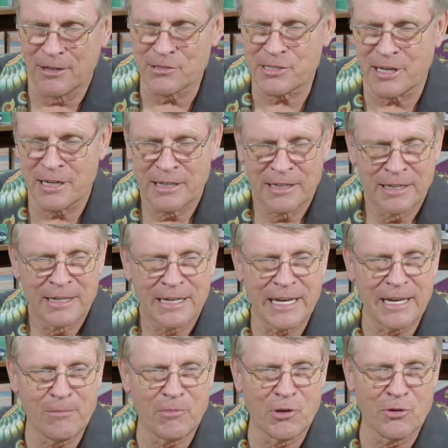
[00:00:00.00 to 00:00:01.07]
Here's a
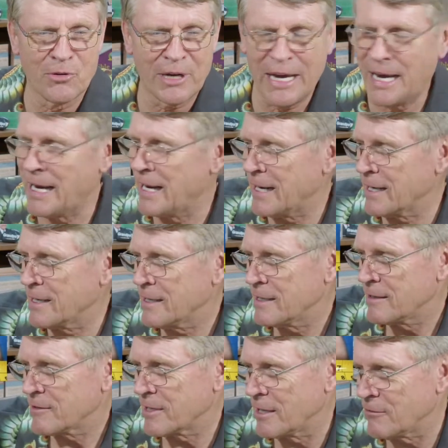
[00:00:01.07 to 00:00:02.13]
emu egg.
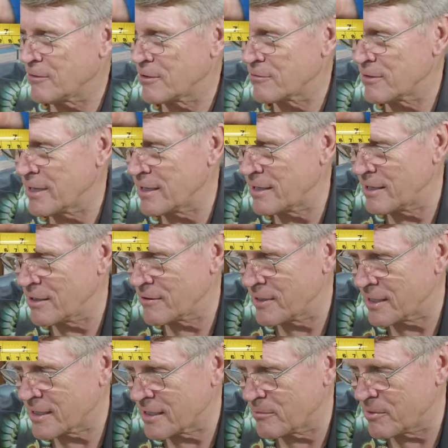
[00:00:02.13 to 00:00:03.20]
Got one right here.
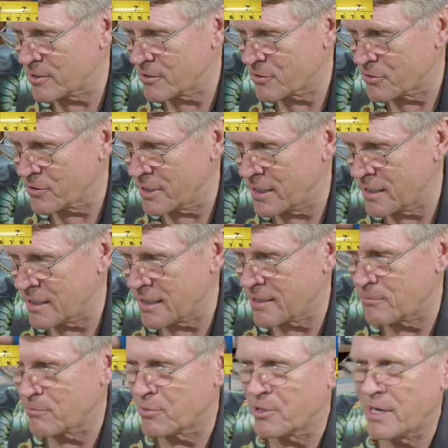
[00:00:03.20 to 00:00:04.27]
They come in green
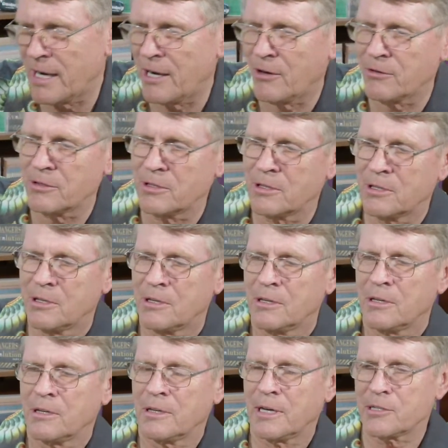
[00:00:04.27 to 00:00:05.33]
and brown.
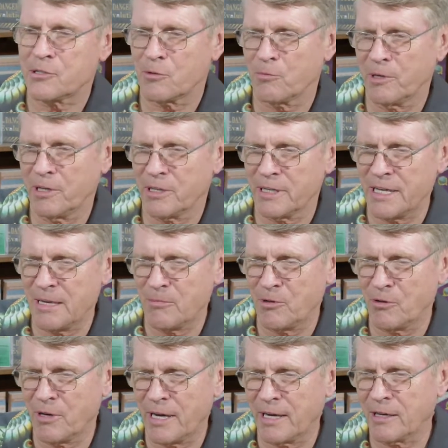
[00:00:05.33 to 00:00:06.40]
That's a real
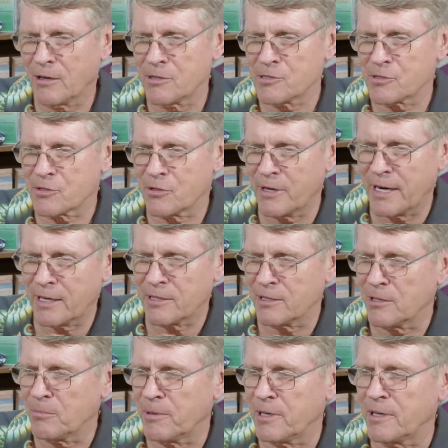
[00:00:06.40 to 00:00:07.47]
emu egg. Ours is cracked a
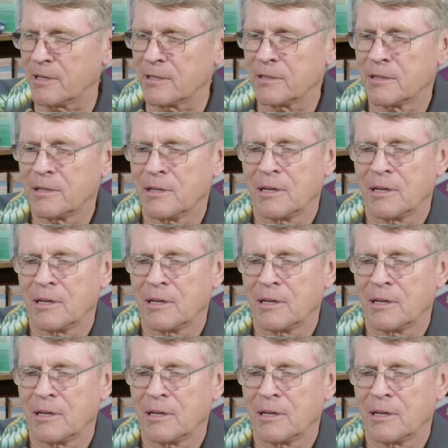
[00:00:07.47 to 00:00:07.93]
little bit here.